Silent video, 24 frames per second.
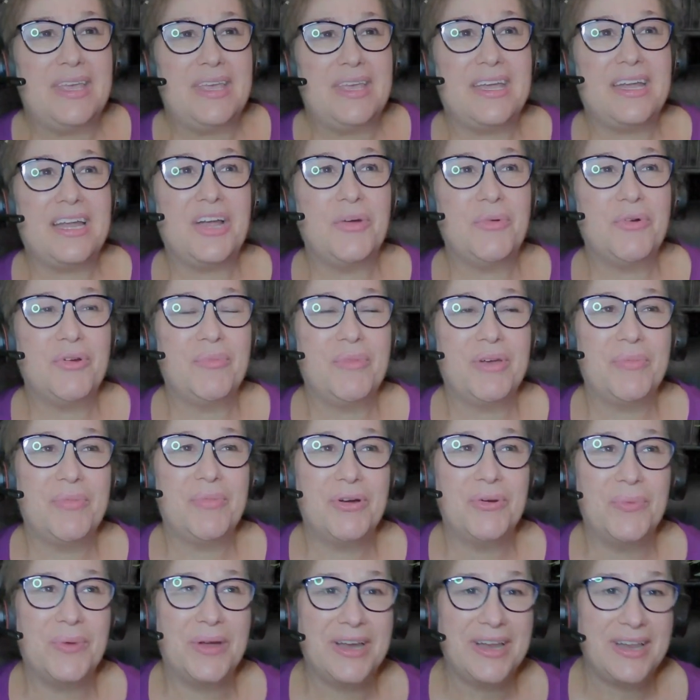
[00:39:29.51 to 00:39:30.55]
And I
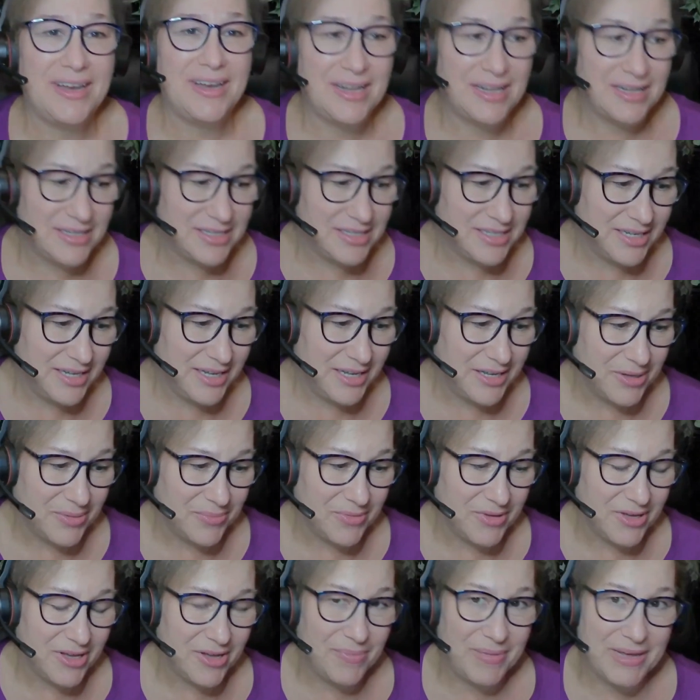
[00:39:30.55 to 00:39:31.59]
remember running into
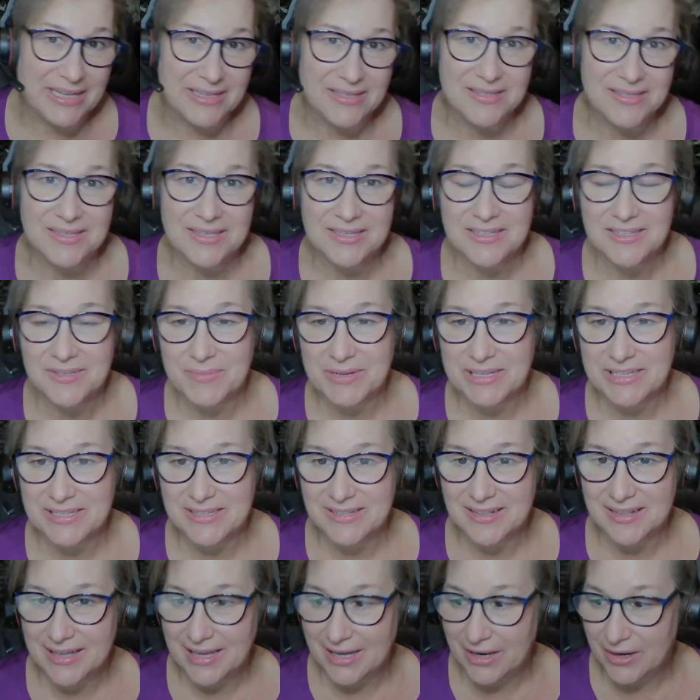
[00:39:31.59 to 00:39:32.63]
him about 6
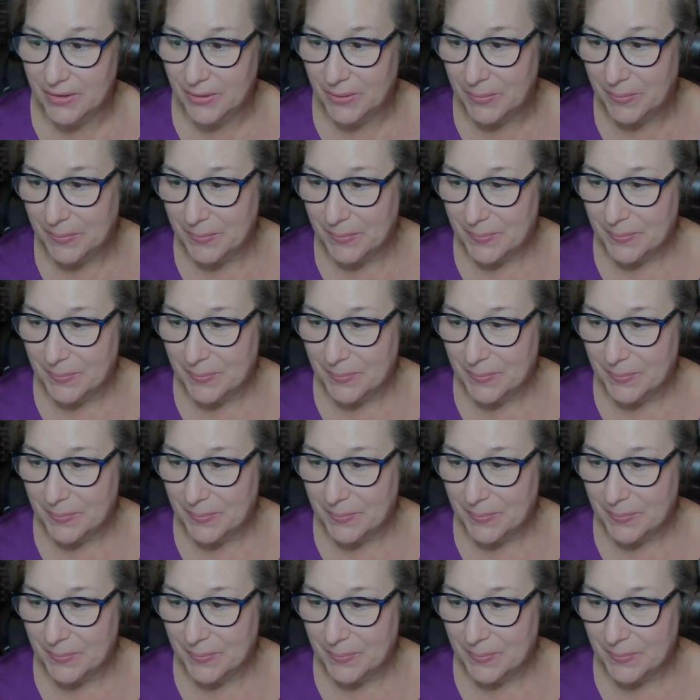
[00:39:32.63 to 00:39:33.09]
months later.